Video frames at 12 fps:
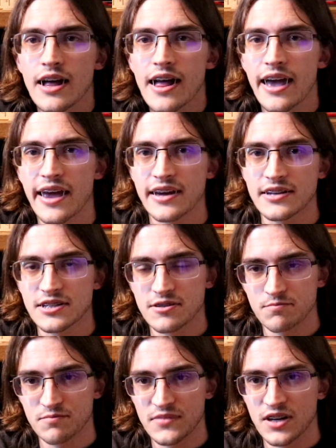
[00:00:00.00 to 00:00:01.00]
And
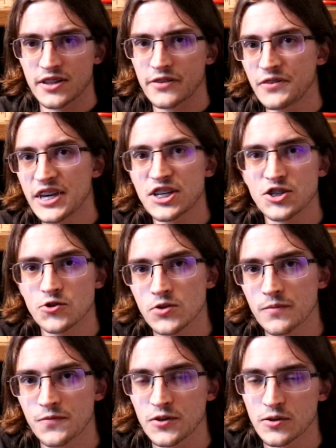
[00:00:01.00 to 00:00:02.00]
the Vegas
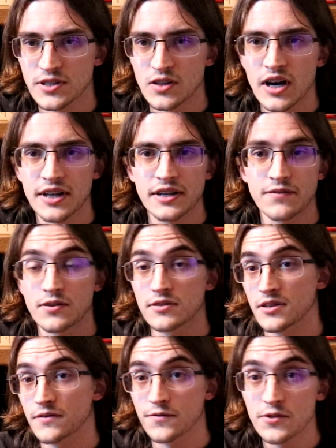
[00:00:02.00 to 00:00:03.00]
Strip feels a lot different
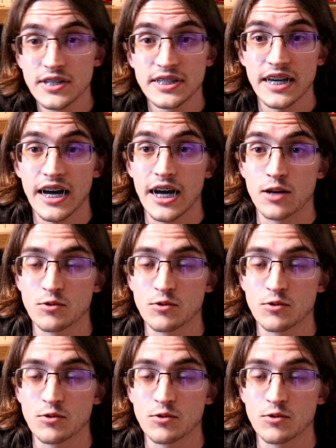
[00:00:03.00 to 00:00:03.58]
than Freeside,